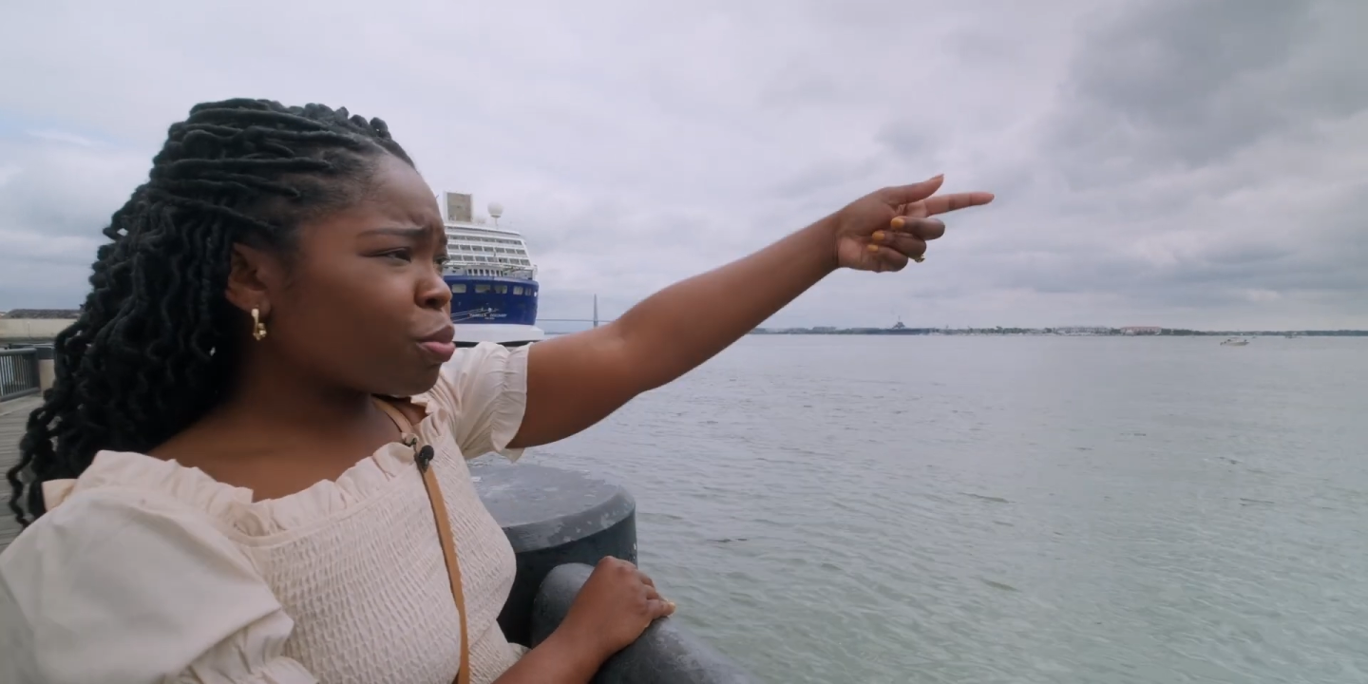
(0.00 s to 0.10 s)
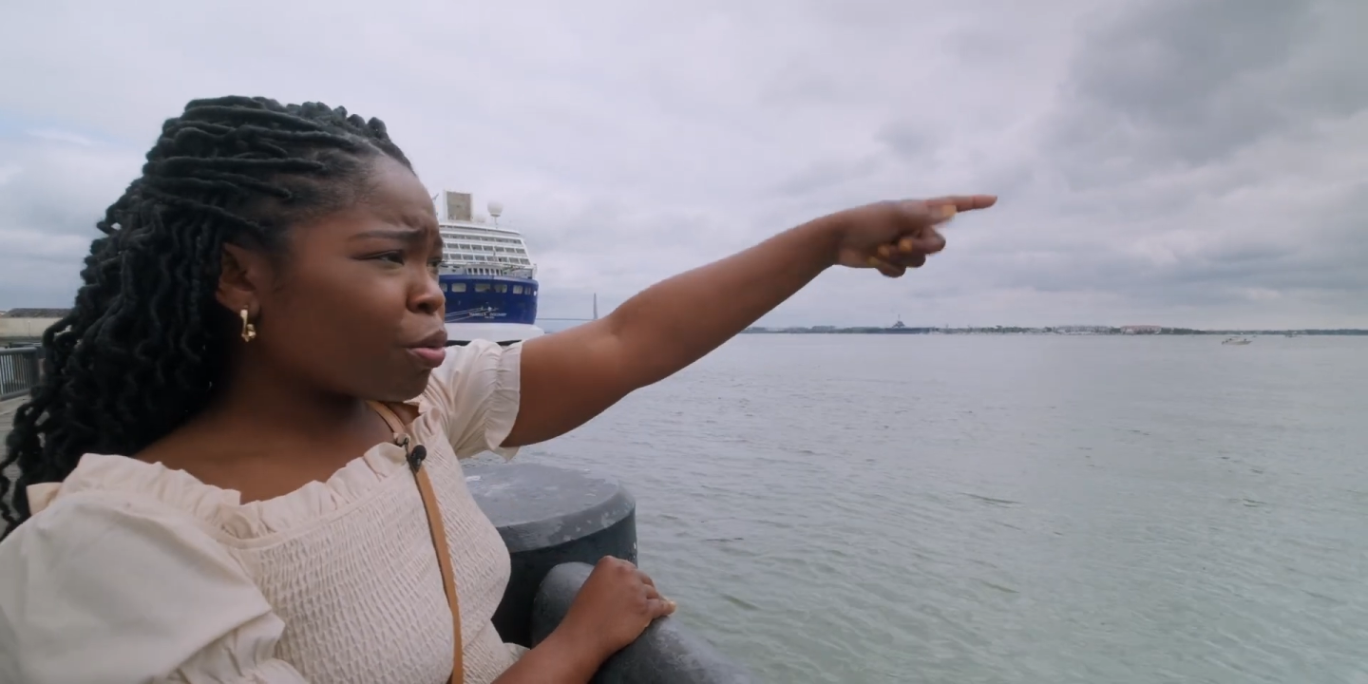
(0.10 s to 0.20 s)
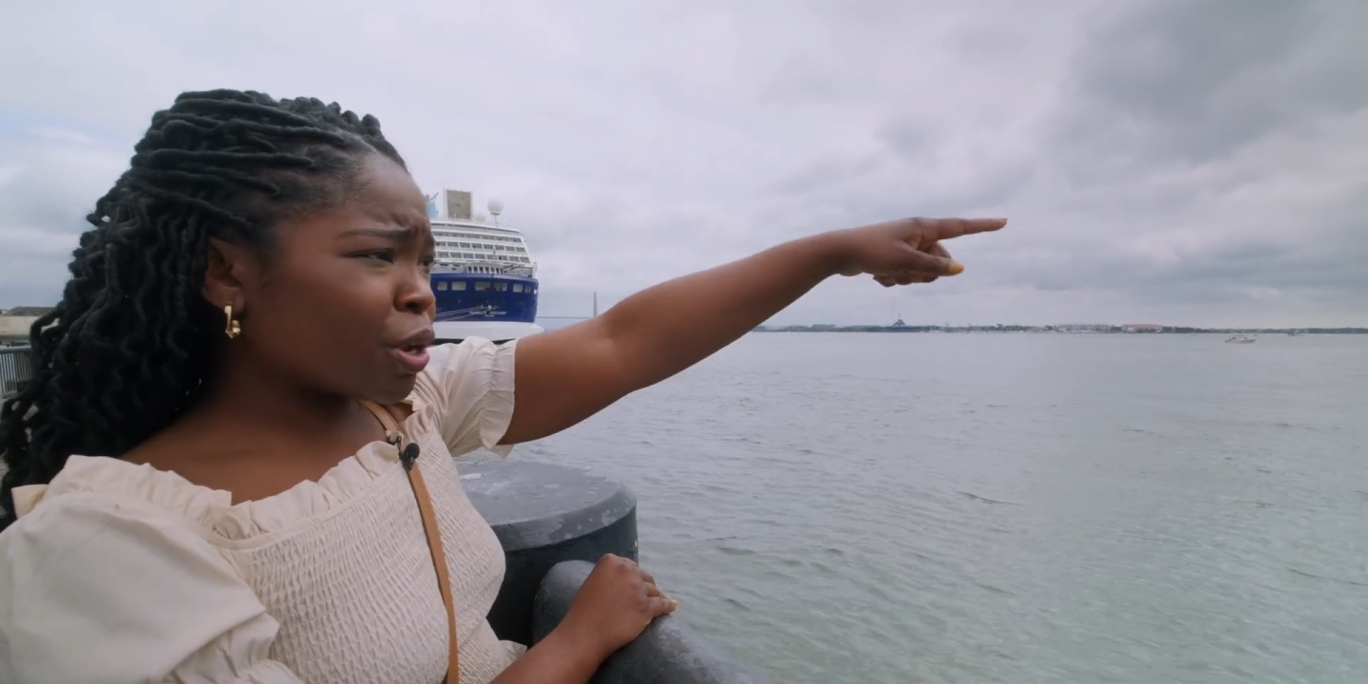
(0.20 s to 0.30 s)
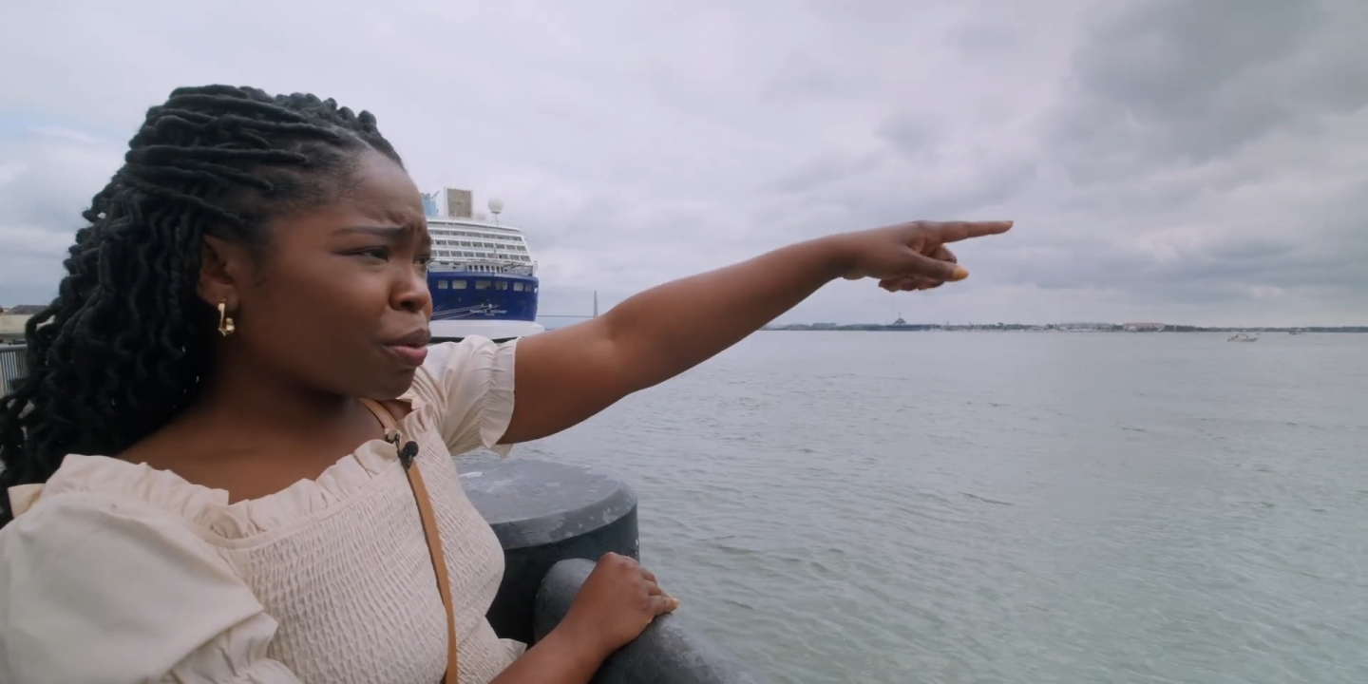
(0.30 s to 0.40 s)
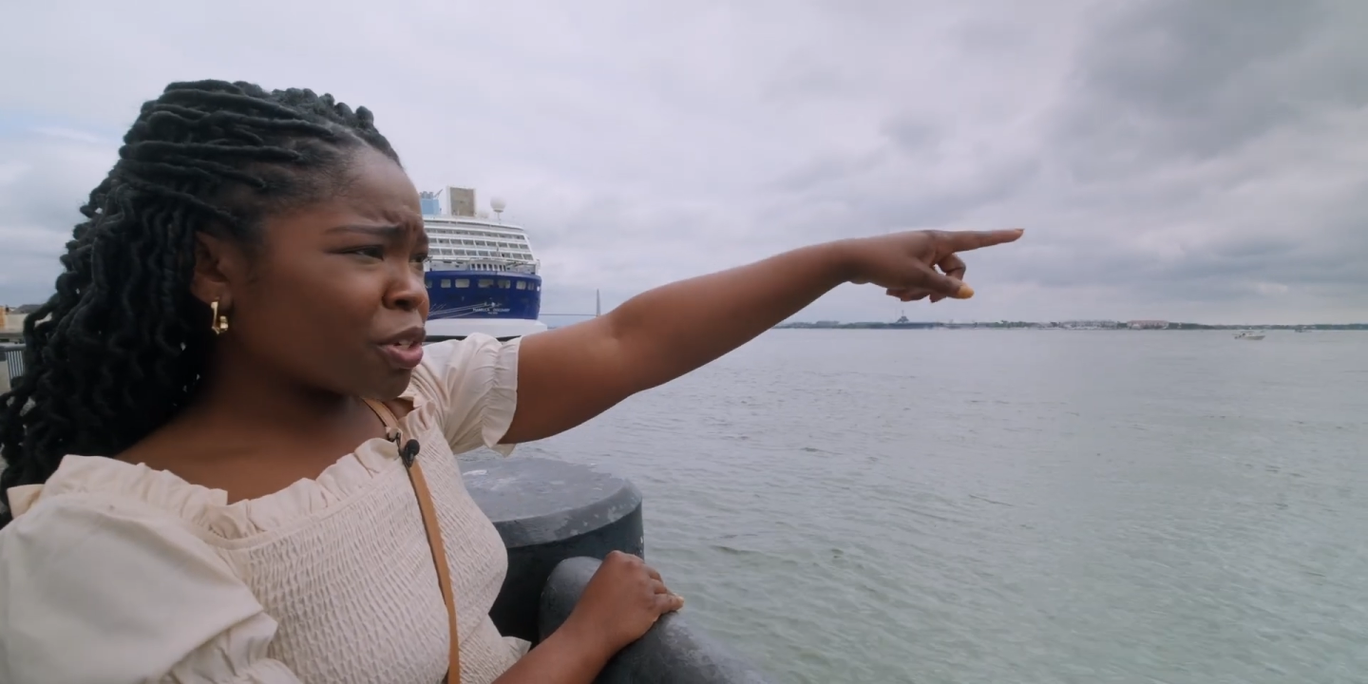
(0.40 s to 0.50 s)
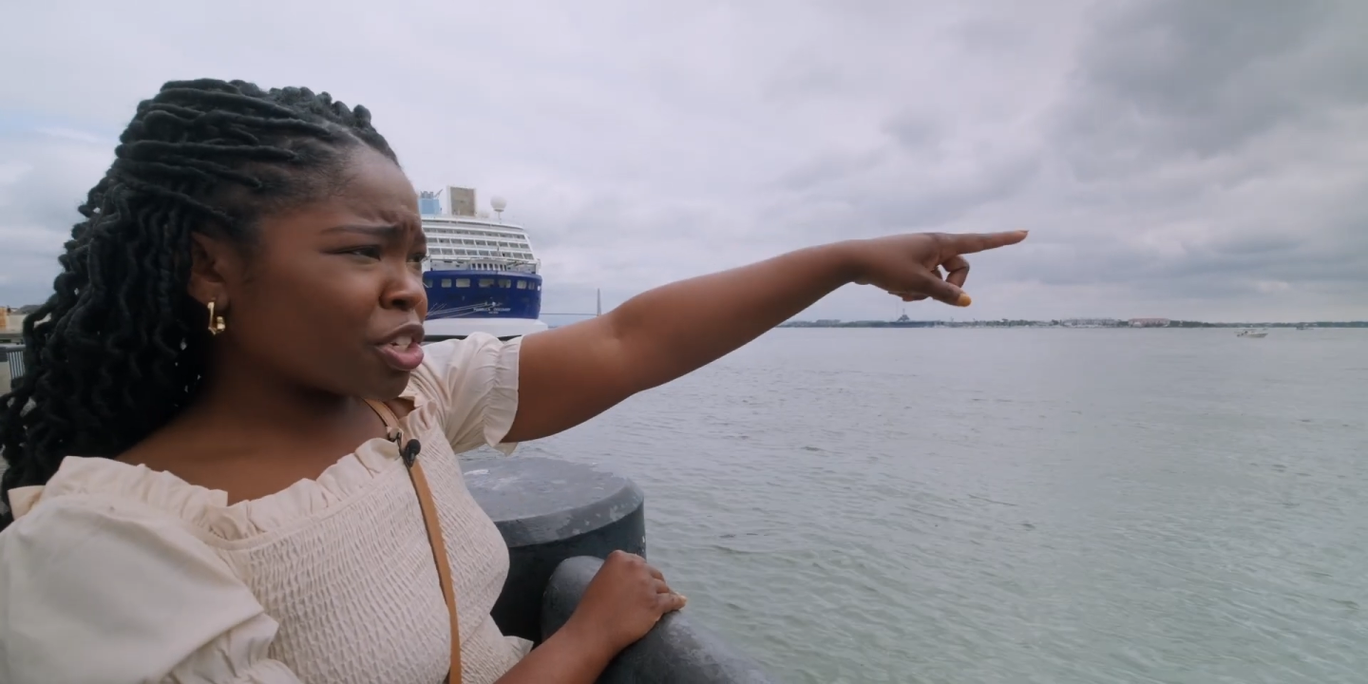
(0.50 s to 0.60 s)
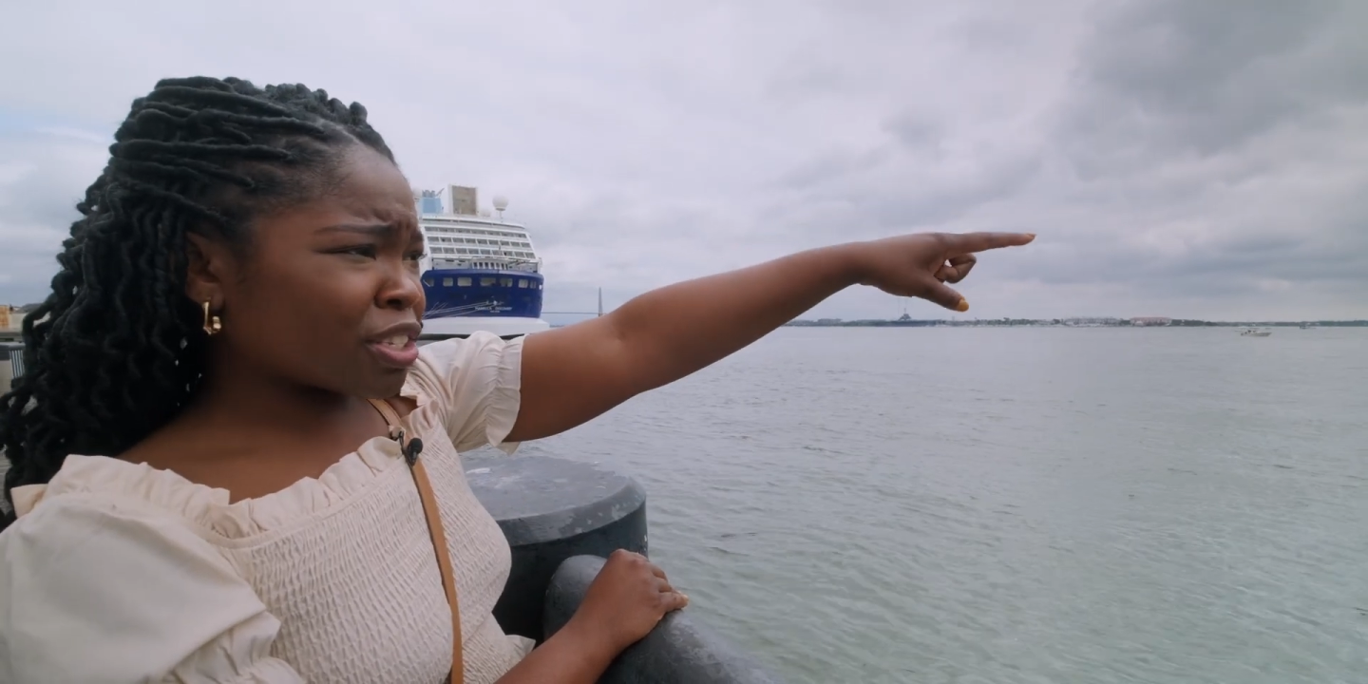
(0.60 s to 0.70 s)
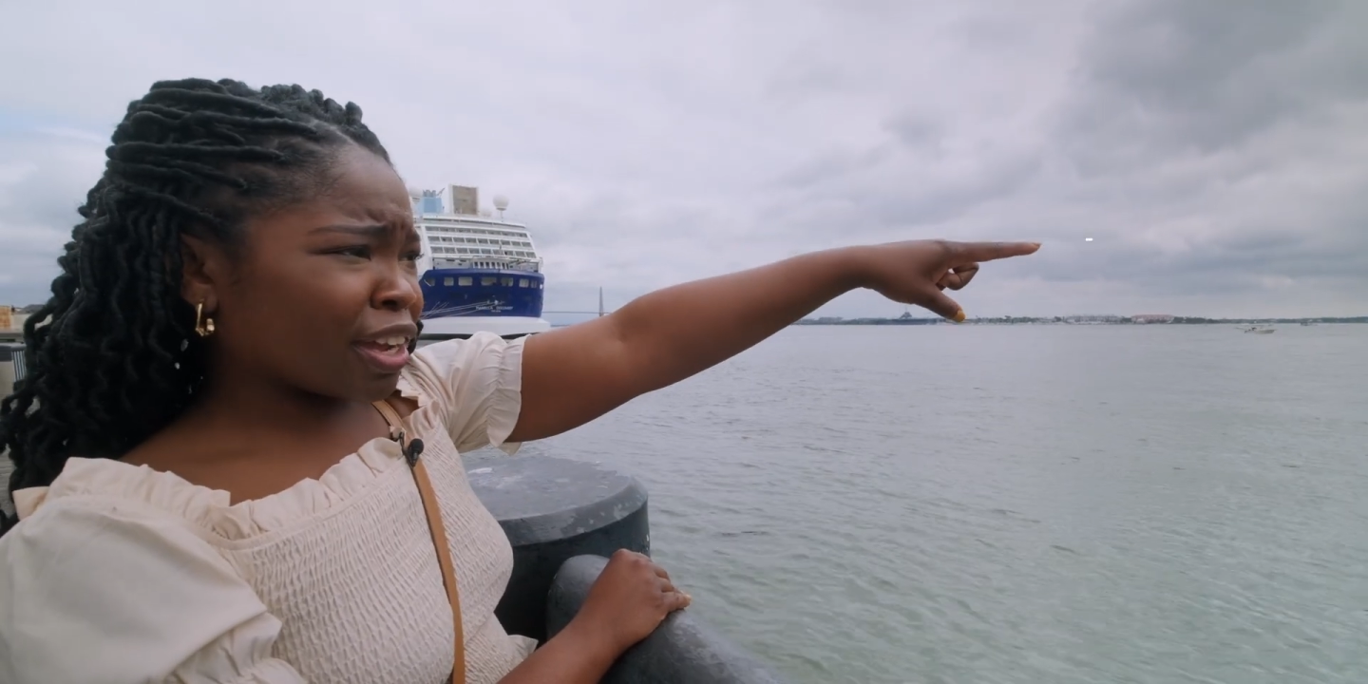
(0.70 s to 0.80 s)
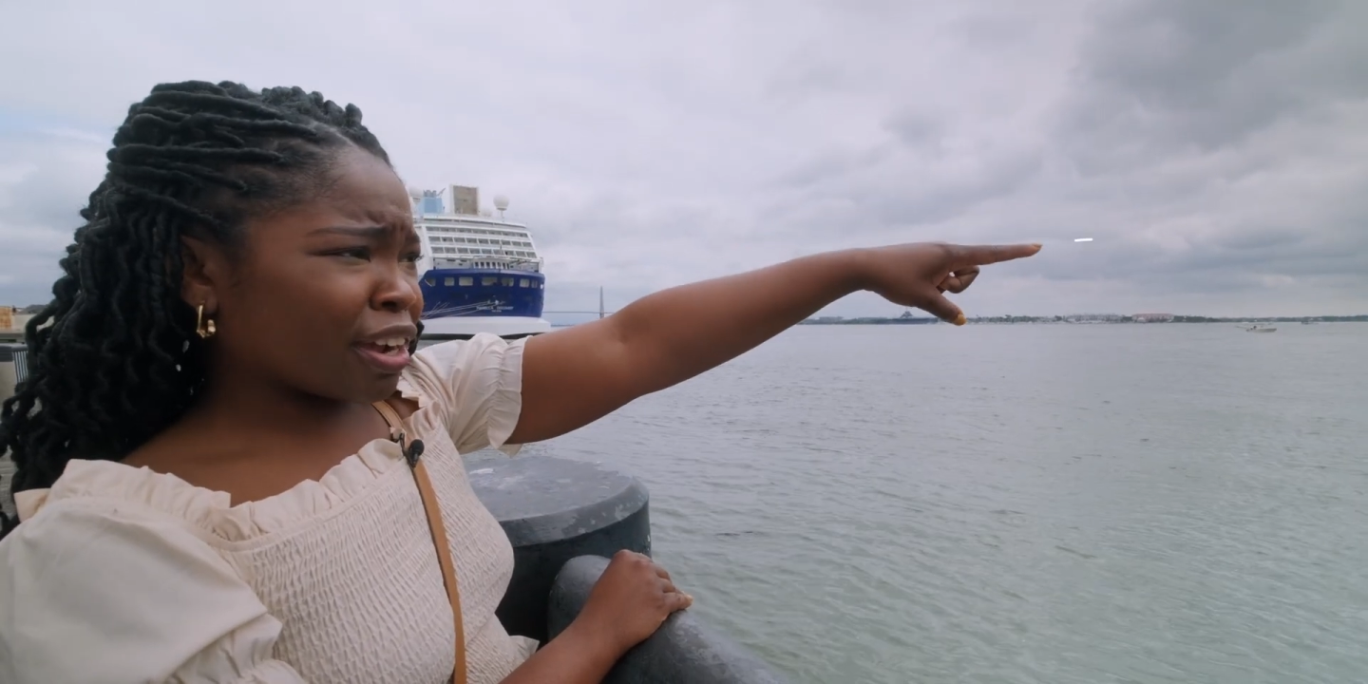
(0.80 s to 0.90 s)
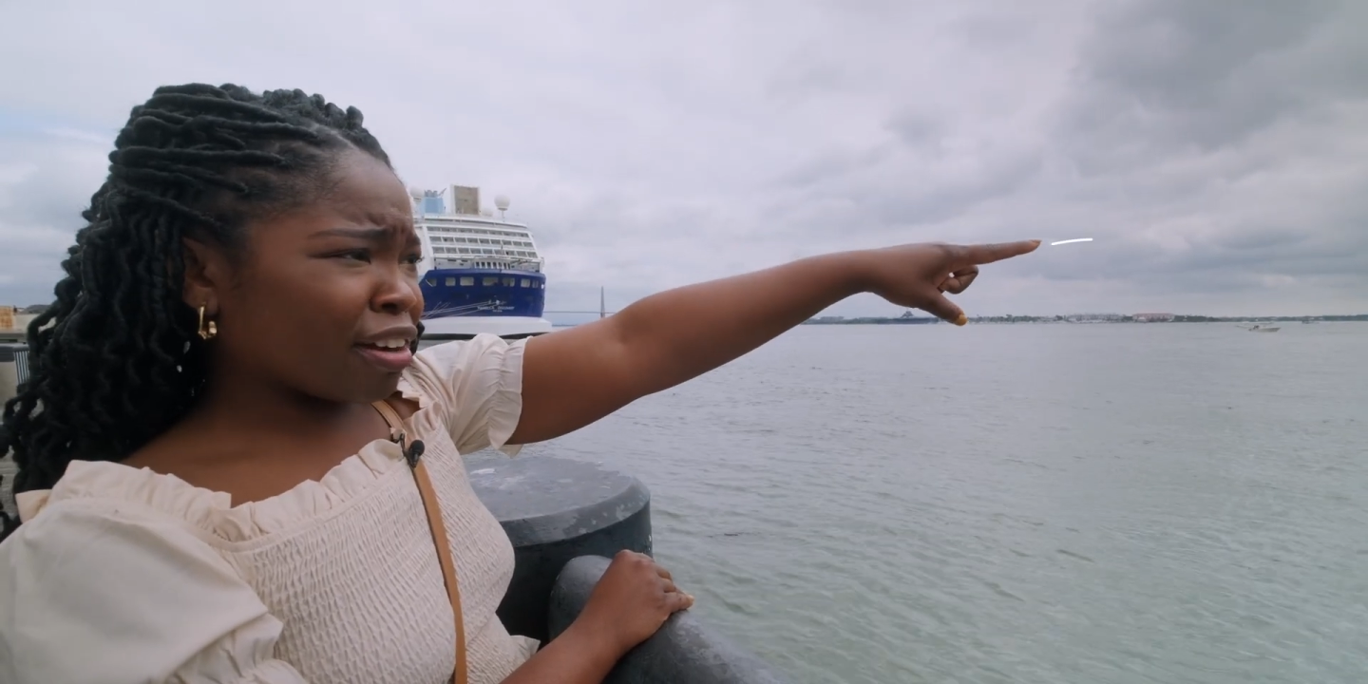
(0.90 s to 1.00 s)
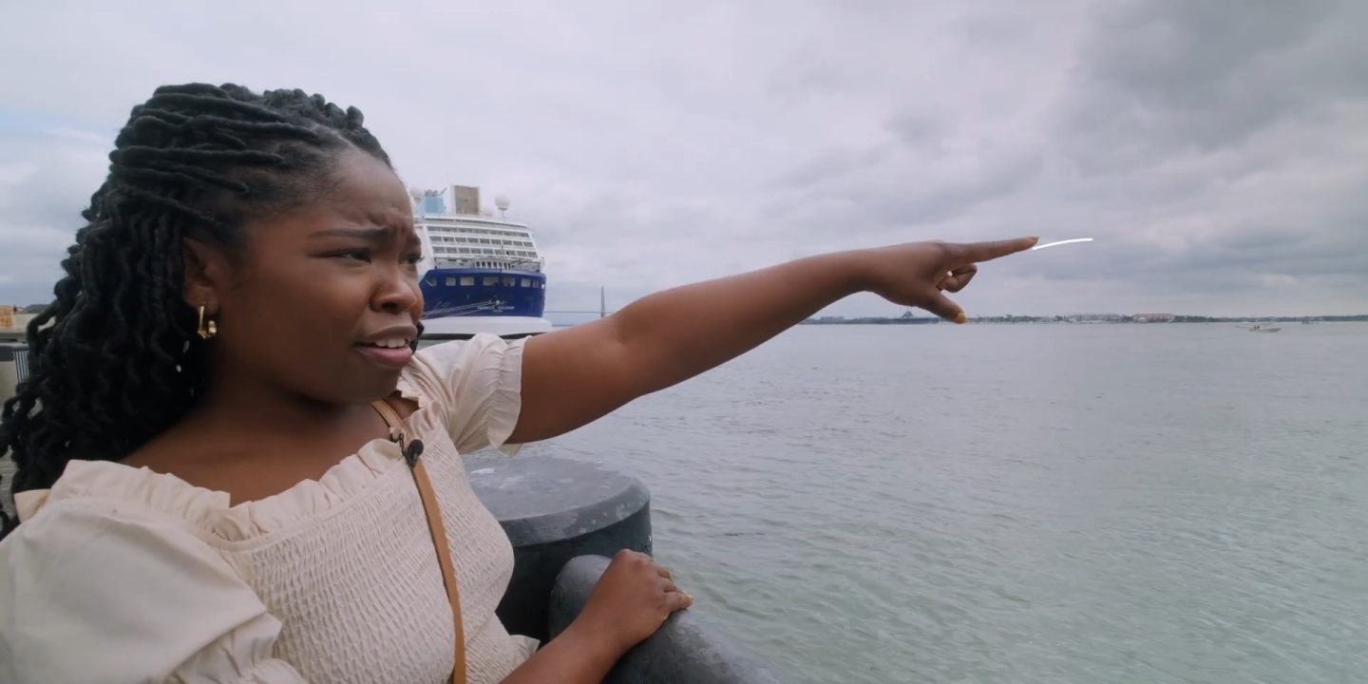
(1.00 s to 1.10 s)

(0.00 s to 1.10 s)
Point, which is like